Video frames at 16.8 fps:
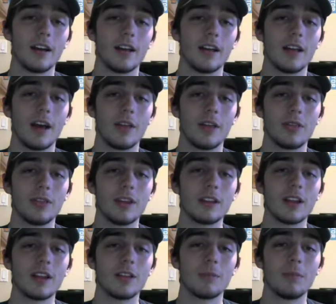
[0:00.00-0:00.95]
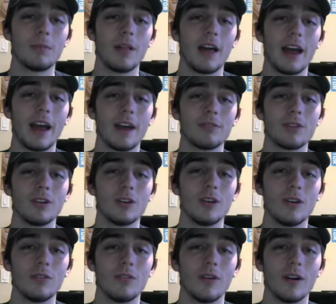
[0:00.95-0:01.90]
I think that's the play I have to
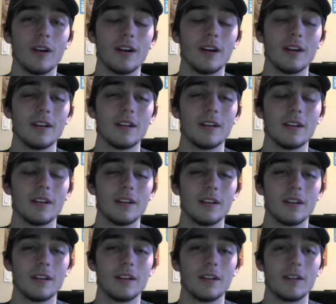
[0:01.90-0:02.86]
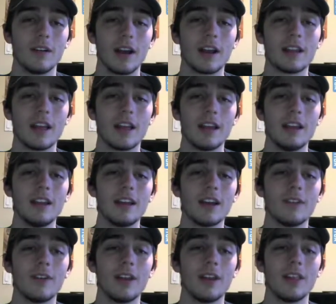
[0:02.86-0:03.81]
go for. Right? Because I need to
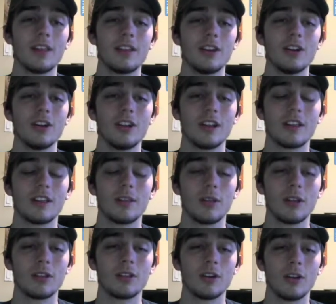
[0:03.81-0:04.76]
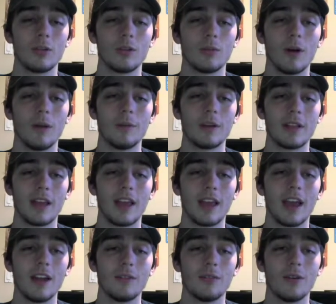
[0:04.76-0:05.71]
get rid of this Heliolisk this turn as well, because I
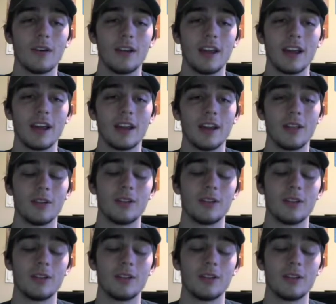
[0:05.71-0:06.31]
can't afford to take another